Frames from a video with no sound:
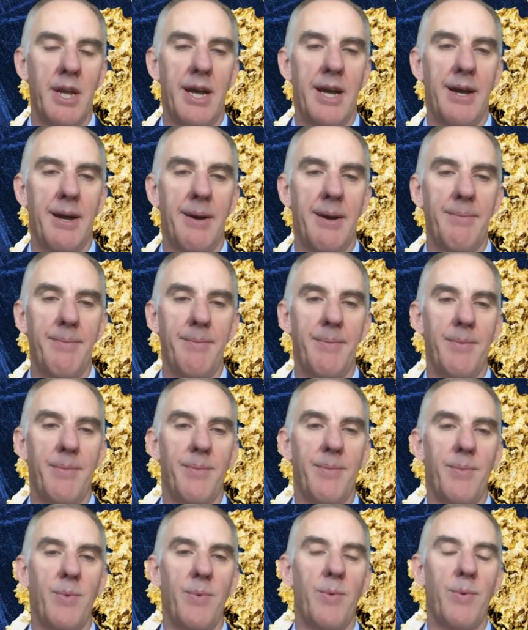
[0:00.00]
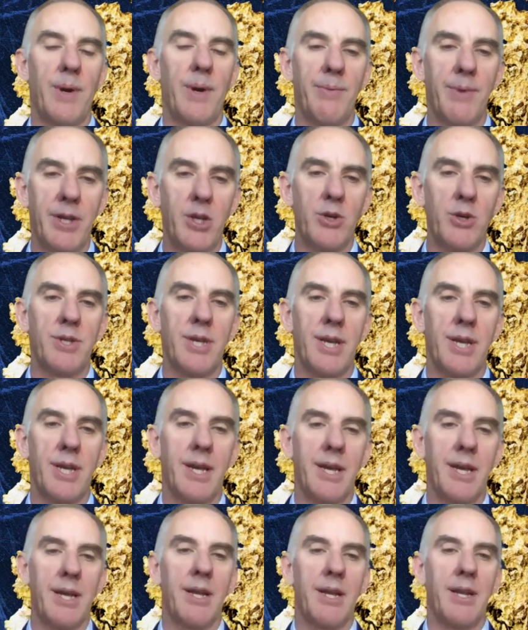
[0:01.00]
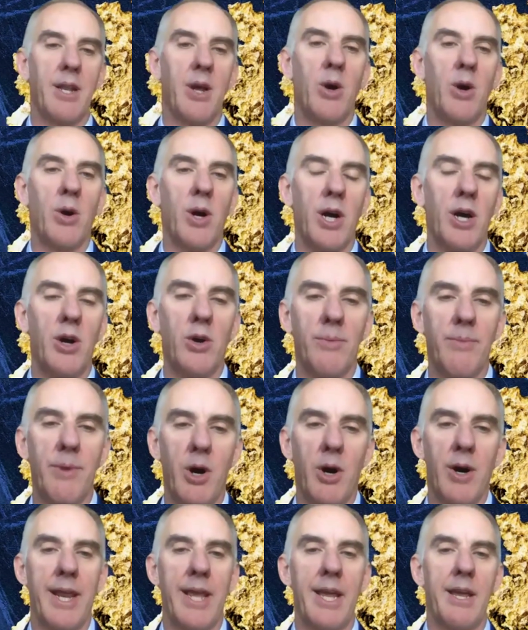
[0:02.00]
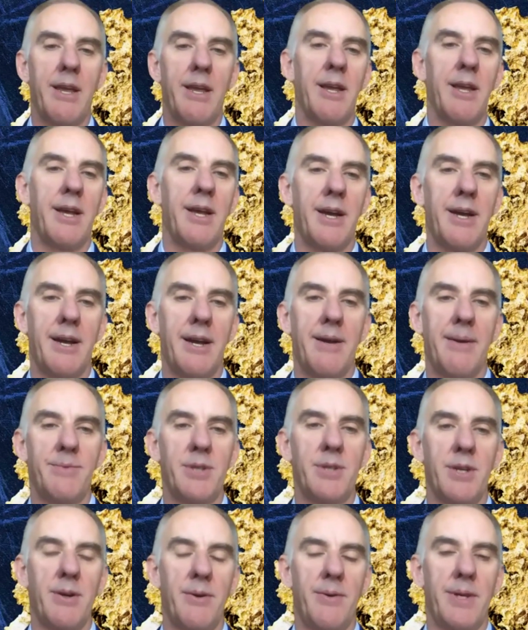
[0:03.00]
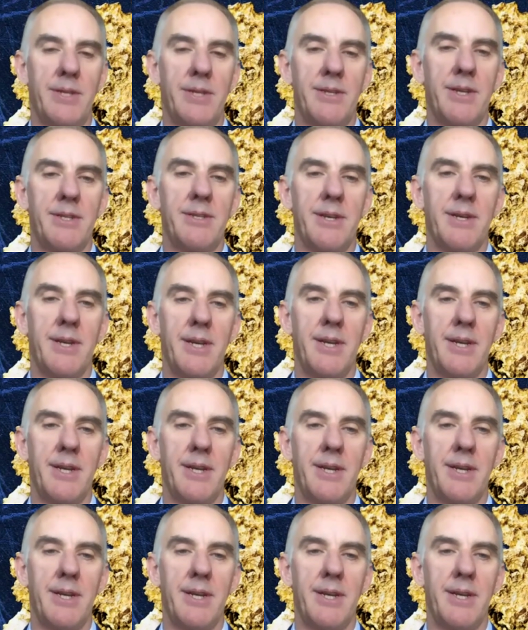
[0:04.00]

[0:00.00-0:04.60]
We're using long hole mining, so it's